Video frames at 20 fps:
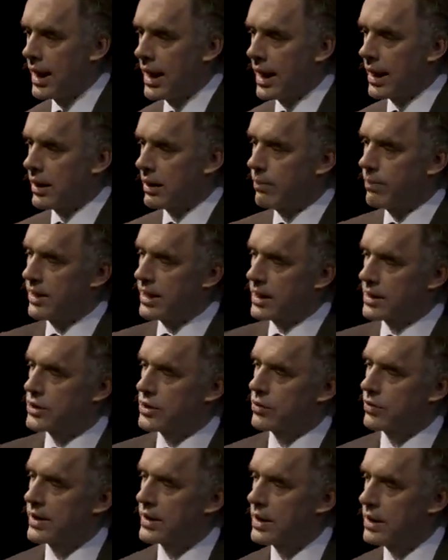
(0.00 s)
And because
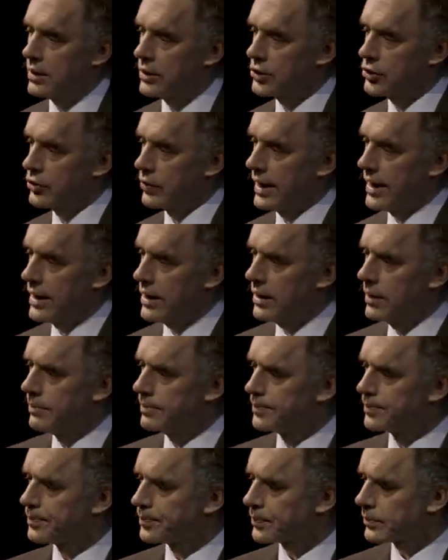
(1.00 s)
you're enculturated,
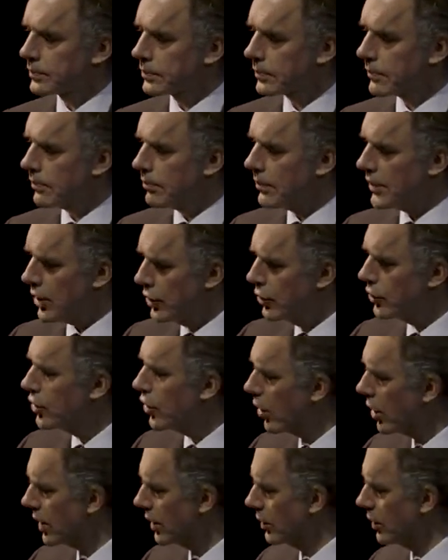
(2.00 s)
you're
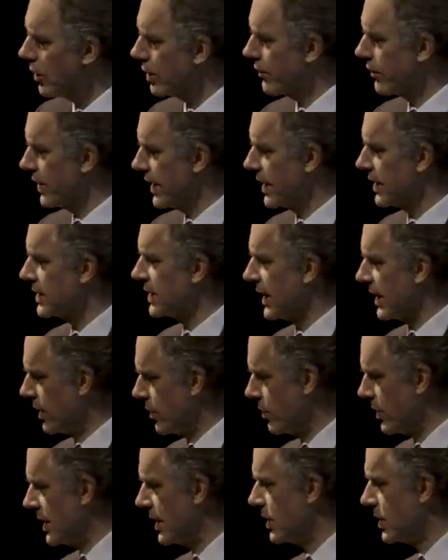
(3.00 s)
taught a lot of things that
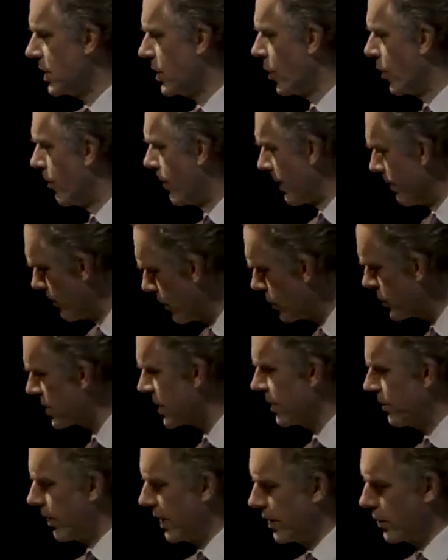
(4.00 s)
you need to know, but
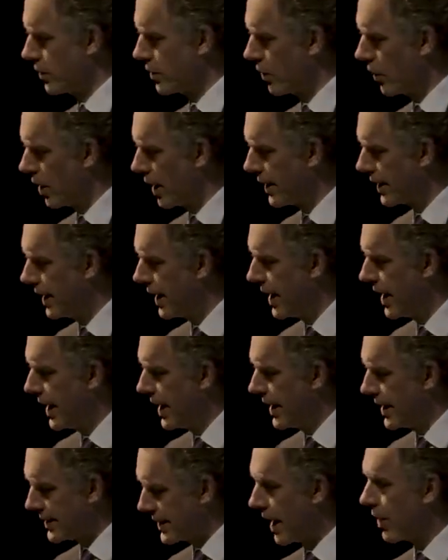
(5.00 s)
mostly what you're taught
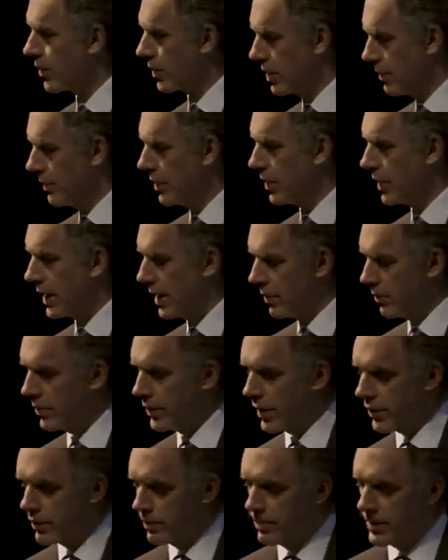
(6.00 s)
is how to communicate
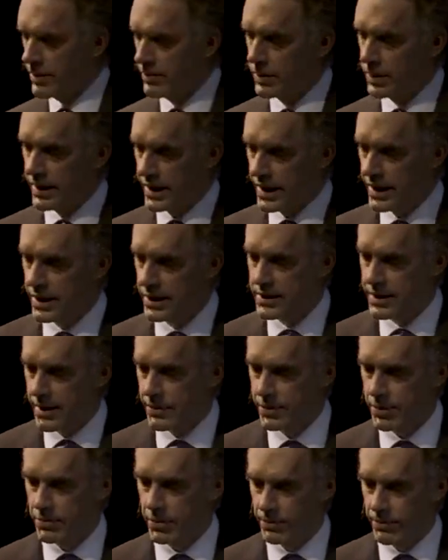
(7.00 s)
with other people in an
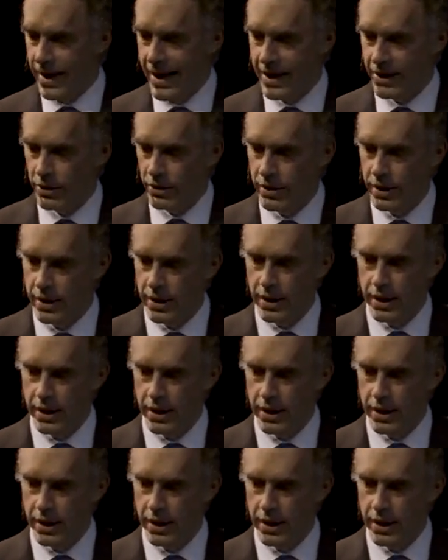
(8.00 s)
acceptable manner.